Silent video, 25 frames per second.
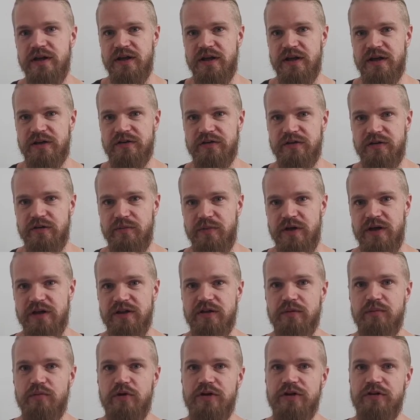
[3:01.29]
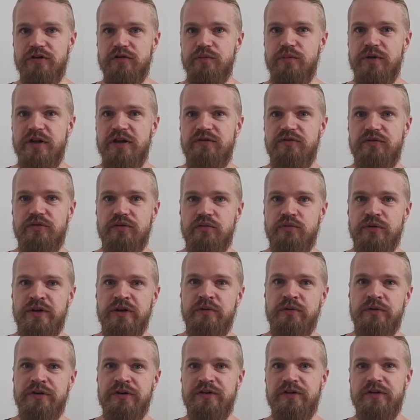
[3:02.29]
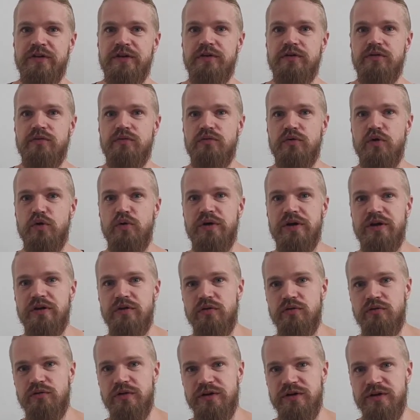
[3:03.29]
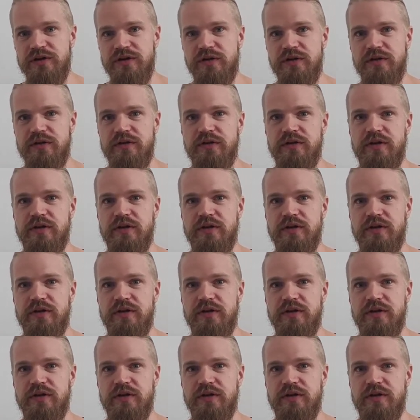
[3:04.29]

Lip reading: actually made the money to pay for the railway ticket, Thoreau had already